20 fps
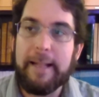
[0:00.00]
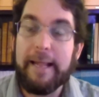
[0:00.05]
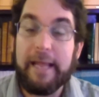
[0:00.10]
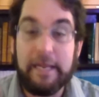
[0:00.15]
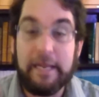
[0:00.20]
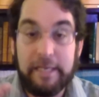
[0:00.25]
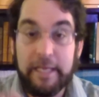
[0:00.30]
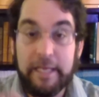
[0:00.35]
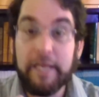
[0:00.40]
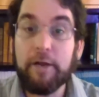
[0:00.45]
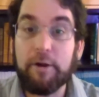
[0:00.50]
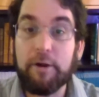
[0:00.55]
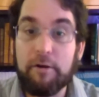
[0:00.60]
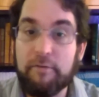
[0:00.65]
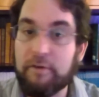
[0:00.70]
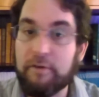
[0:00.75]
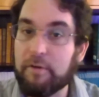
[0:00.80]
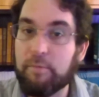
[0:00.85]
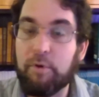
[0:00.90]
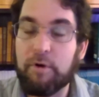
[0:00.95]
and here,
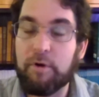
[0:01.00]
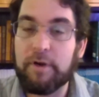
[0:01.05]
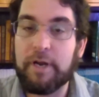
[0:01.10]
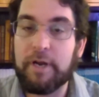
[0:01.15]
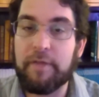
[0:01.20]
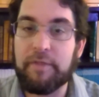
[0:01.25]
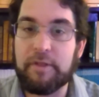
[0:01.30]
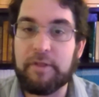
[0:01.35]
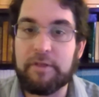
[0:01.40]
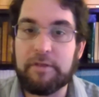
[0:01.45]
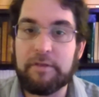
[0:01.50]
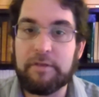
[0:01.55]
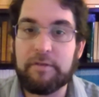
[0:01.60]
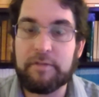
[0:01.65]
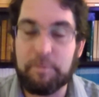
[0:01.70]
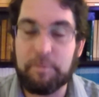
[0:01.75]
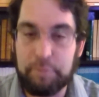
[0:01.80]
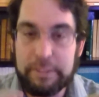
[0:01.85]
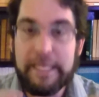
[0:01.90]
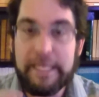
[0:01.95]
very important on the
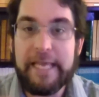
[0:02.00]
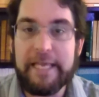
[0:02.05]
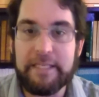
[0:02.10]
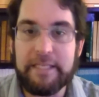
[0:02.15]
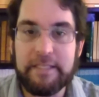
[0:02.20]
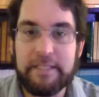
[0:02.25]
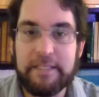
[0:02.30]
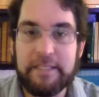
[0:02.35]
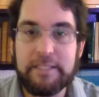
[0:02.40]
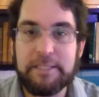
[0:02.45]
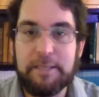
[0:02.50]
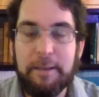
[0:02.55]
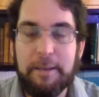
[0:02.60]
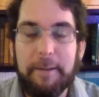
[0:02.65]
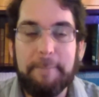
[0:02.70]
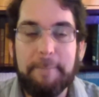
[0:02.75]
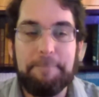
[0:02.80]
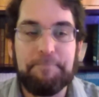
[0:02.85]
plains,